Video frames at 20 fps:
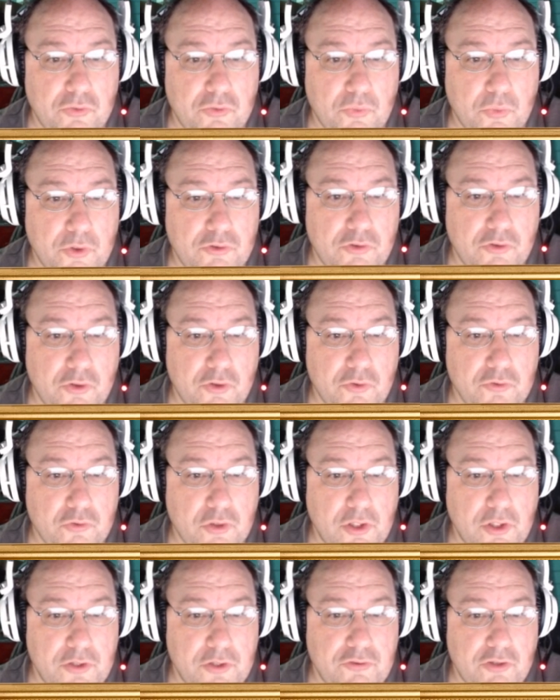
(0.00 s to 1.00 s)
original
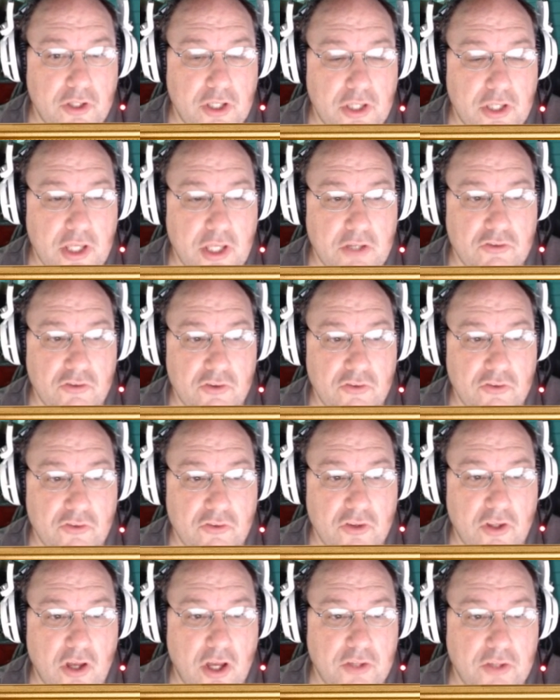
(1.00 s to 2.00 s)
trilogy connections
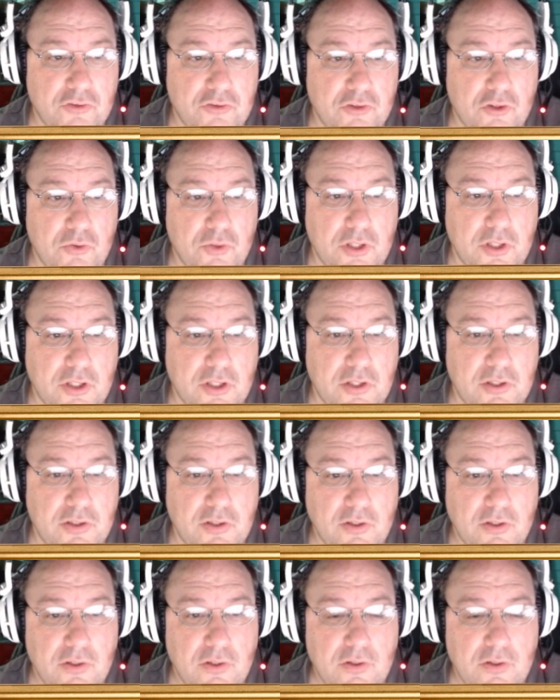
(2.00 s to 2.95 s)
and continuity.